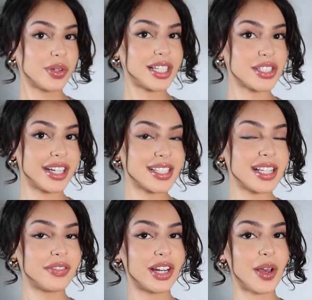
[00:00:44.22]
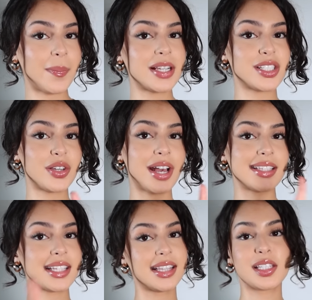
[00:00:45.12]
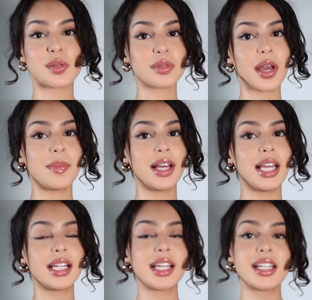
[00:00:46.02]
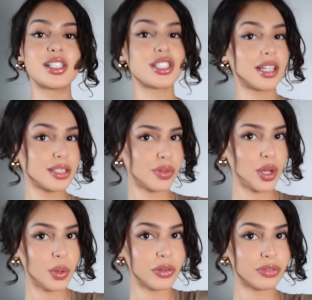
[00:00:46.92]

we get straight into the video, make sure you guys hit that subscribe button, share this video with a